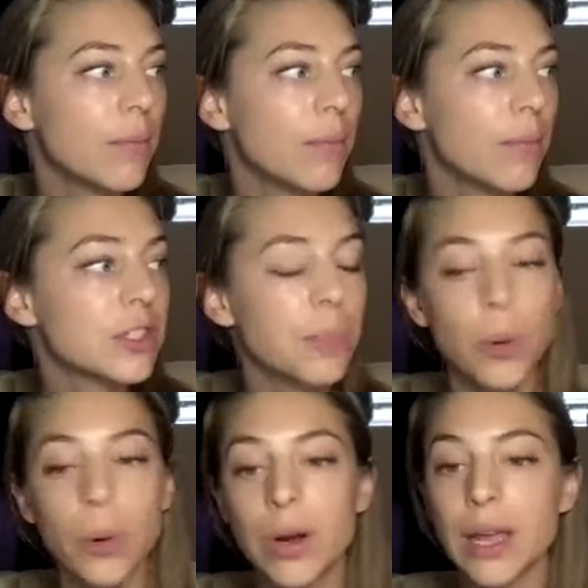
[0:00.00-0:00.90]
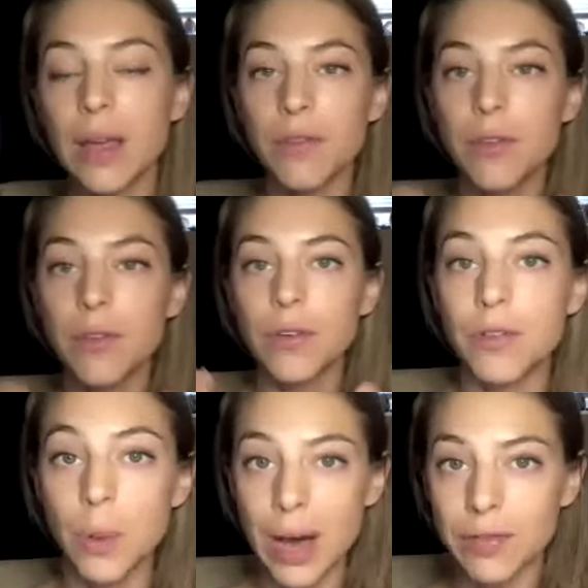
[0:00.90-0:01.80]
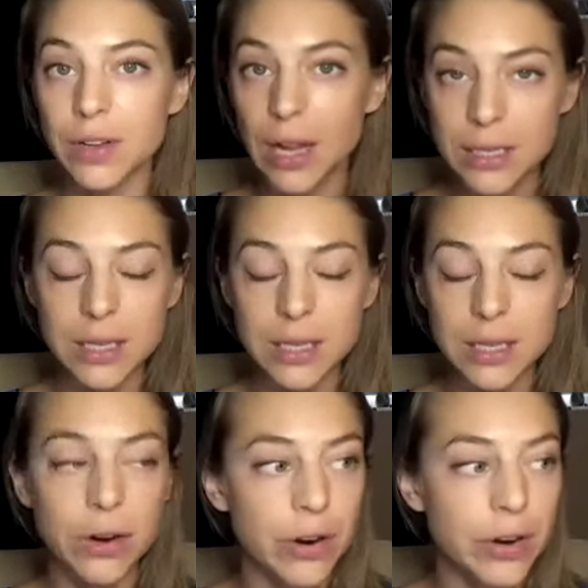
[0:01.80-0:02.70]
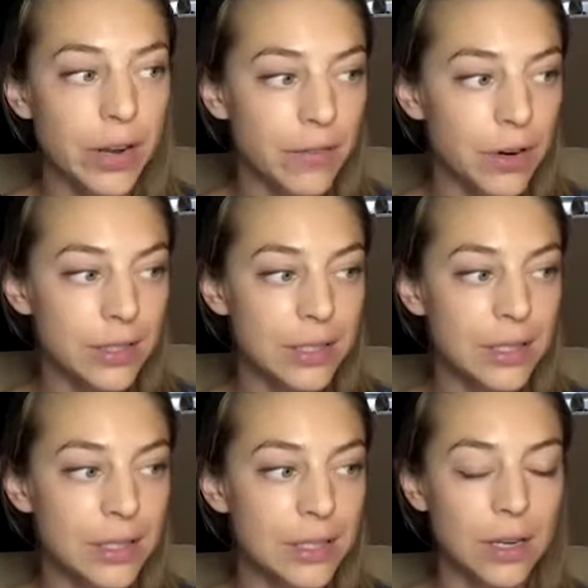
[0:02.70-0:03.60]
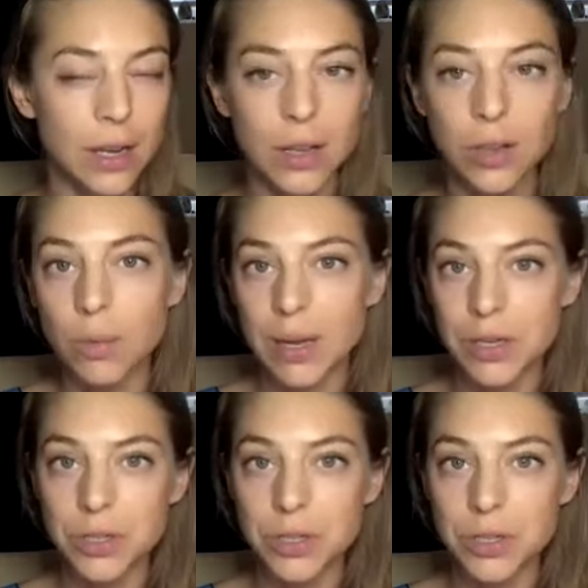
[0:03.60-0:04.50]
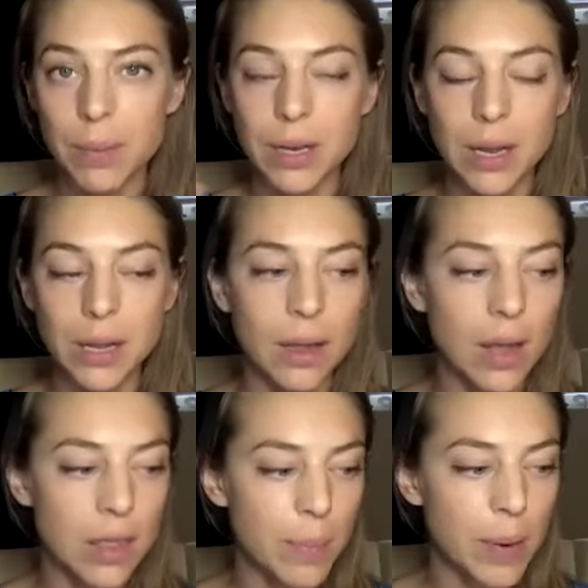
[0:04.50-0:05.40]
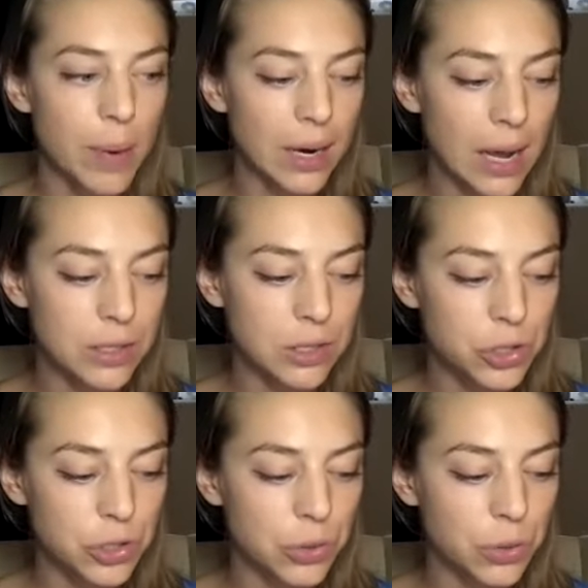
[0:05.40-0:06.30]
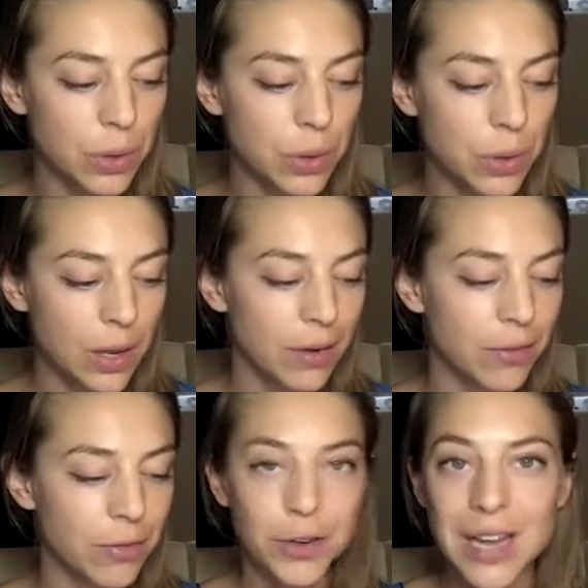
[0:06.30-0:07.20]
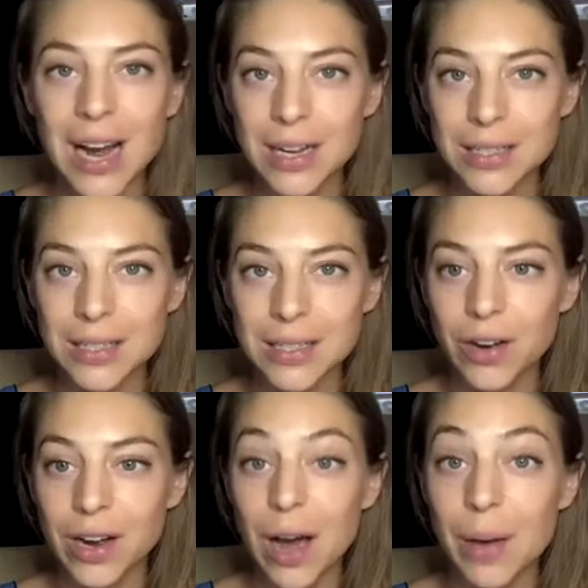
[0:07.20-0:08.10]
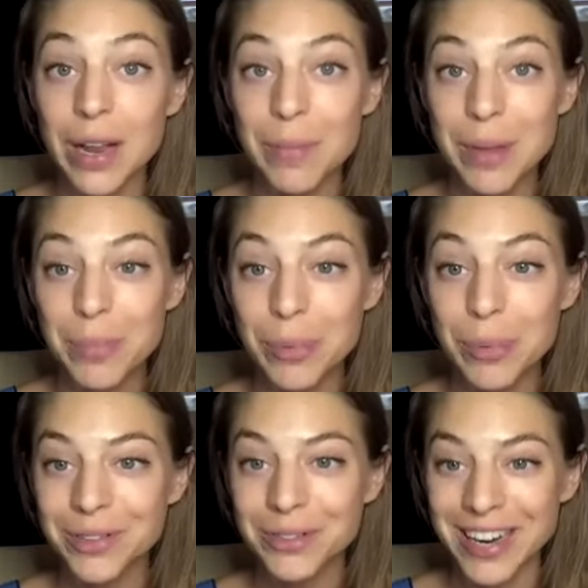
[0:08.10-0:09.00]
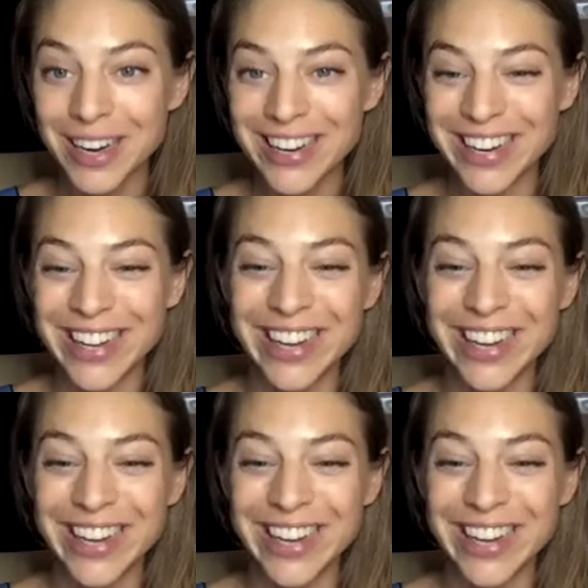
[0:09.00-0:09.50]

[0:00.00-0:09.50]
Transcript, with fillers: um, for supporting if if you have clients that are neurodiverse is you mentioned Robin in the in the podcast to first ask how to accommodate people, right?